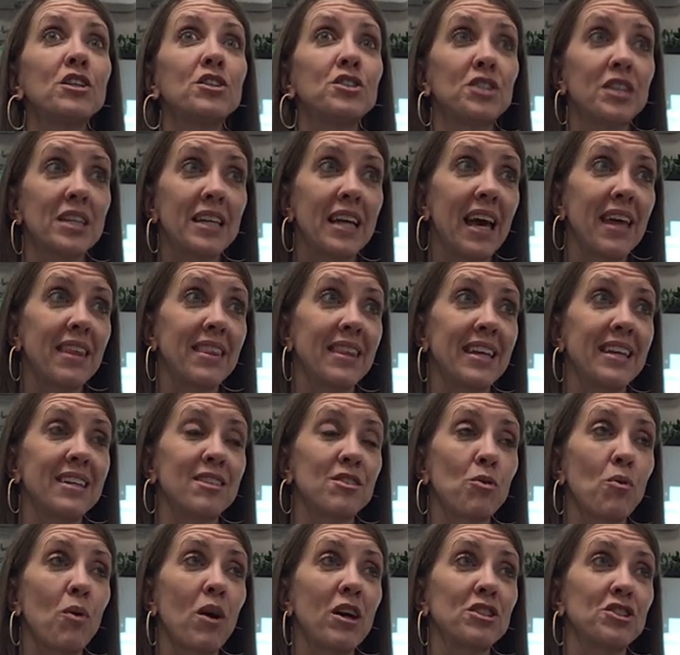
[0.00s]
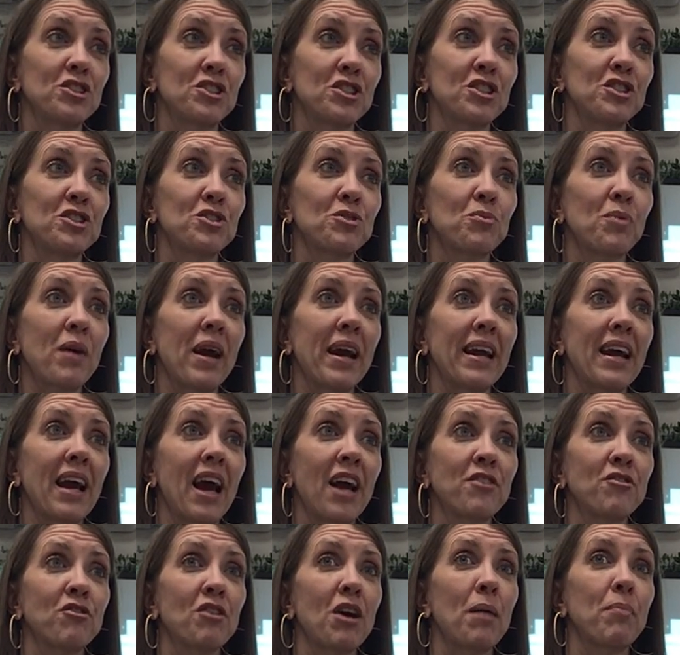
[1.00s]
to get these questions right
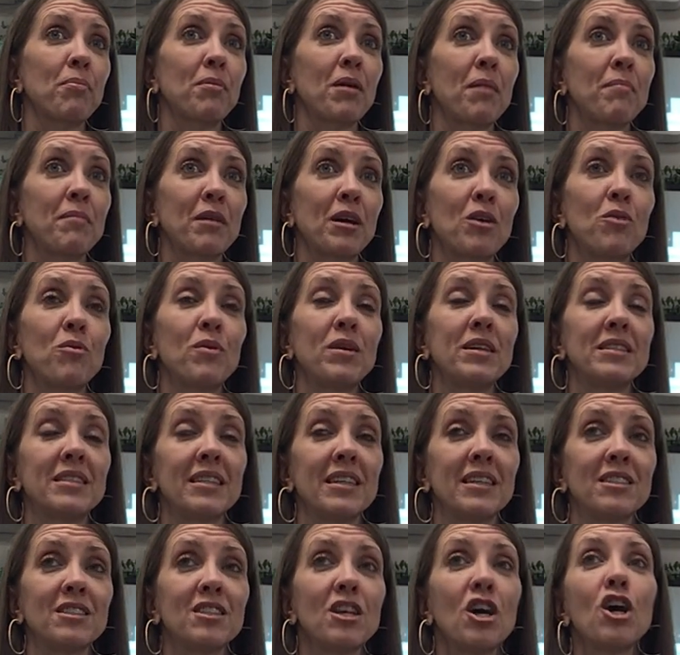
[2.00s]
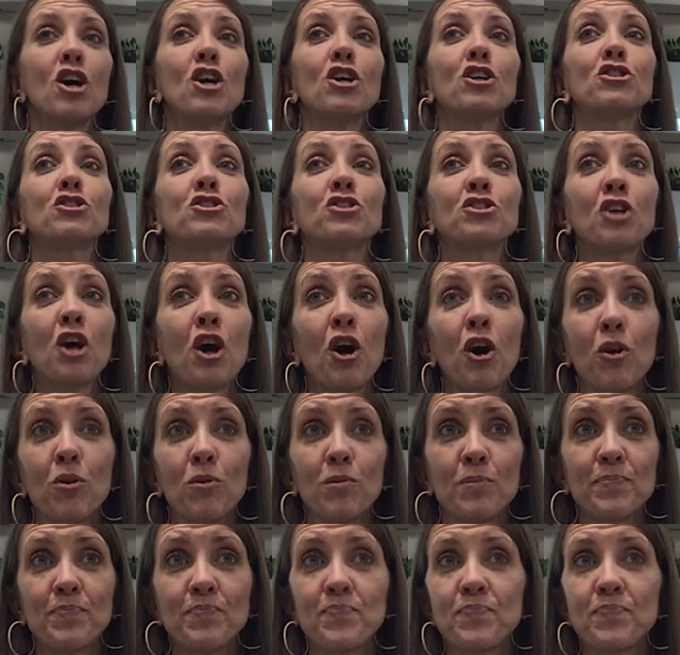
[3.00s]
on your upcoming quizzes. So,